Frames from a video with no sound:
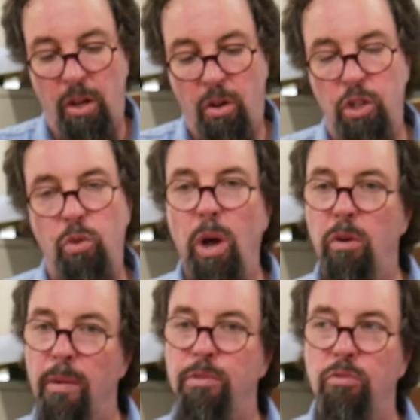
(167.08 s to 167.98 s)
because the
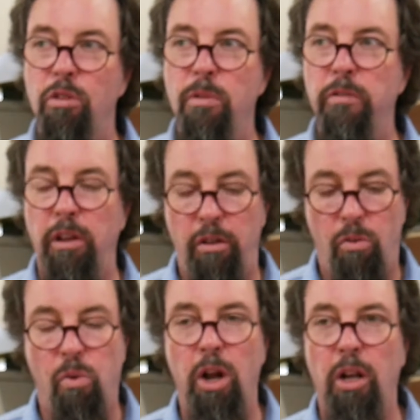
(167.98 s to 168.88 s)
wet rub's removing
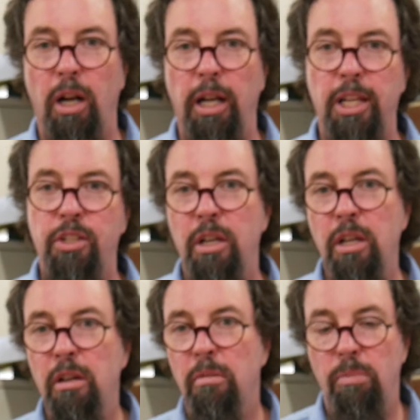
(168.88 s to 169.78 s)
quite a lot less